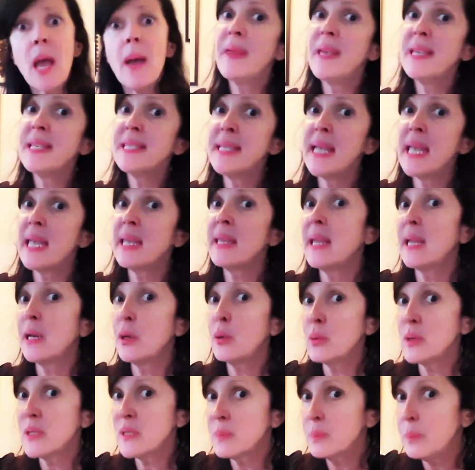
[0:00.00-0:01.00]
They say that
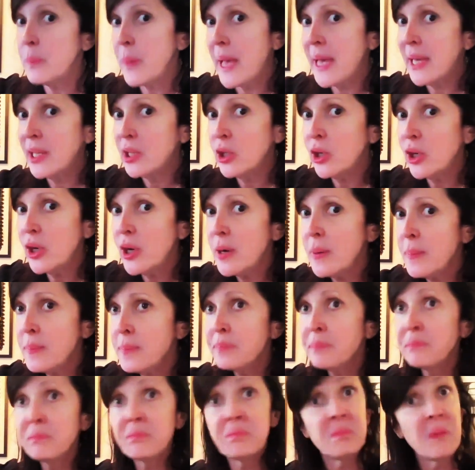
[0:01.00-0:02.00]
it was better.
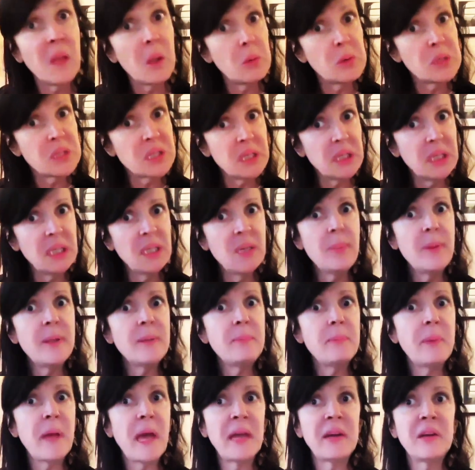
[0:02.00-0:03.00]
It was a little
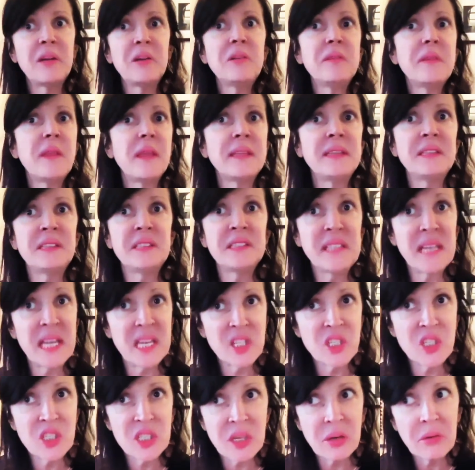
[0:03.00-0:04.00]
bit better than the
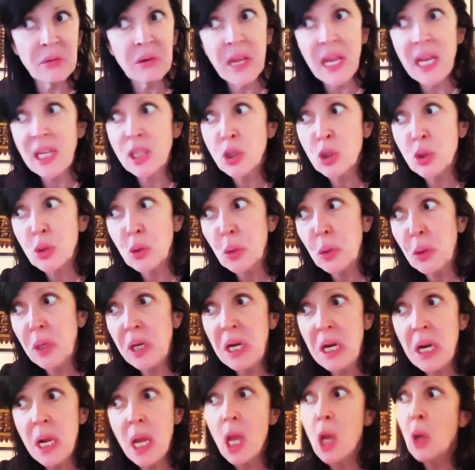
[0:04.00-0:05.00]
Nigeria
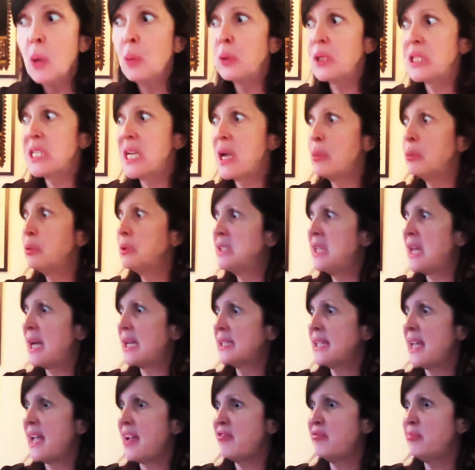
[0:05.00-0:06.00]
tour, which I would
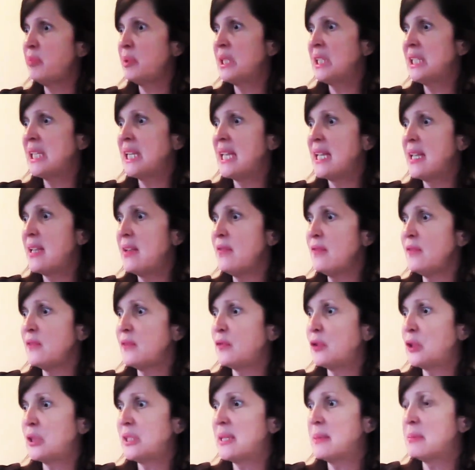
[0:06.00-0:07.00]
not have believed
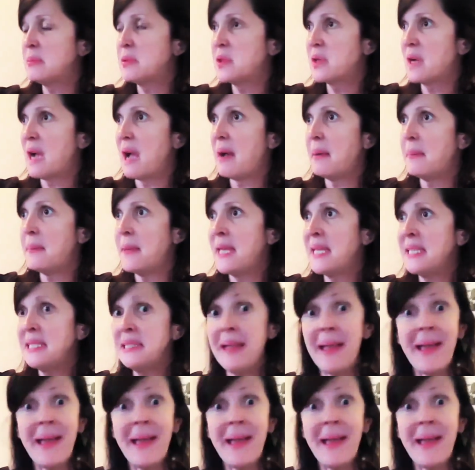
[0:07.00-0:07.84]
for them to comment.